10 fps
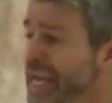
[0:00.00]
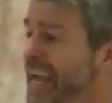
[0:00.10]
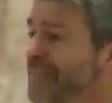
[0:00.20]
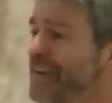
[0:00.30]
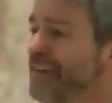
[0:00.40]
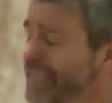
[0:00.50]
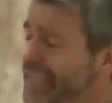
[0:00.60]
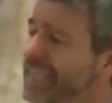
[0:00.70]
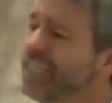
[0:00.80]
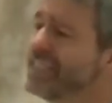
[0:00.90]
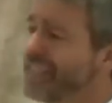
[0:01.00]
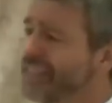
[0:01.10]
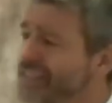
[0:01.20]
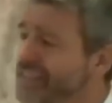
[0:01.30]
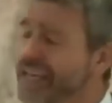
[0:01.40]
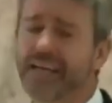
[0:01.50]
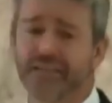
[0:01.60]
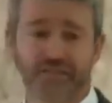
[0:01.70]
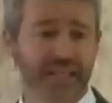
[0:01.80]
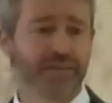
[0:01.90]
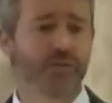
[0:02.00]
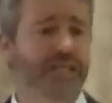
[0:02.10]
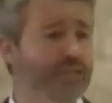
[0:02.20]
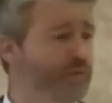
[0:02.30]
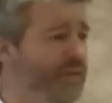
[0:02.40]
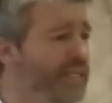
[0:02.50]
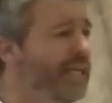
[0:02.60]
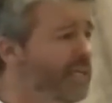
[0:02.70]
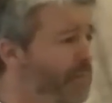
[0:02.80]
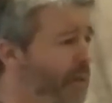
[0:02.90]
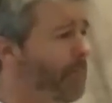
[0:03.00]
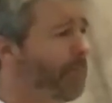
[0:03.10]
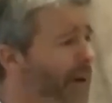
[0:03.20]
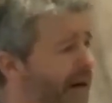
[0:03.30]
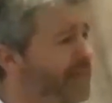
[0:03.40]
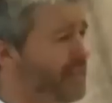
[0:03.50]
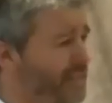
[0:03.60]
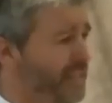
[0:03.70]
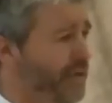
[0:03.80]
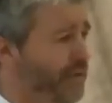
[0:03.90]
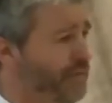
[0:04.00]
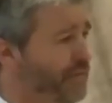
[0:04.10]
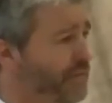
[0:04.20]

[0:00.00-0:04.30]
And there is a sense in which we need to be positive.